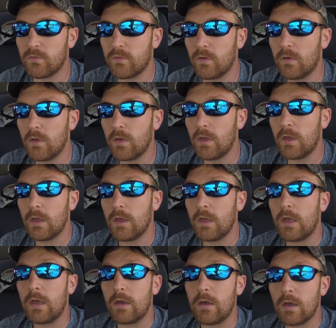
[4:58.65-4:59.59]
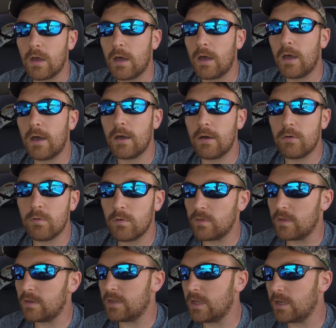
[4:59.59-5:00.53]
on
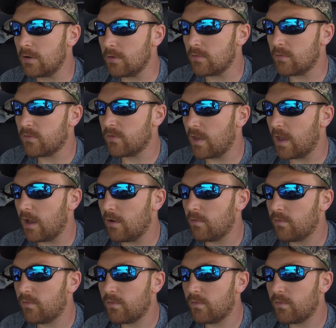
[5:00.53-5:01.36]
the deer itself.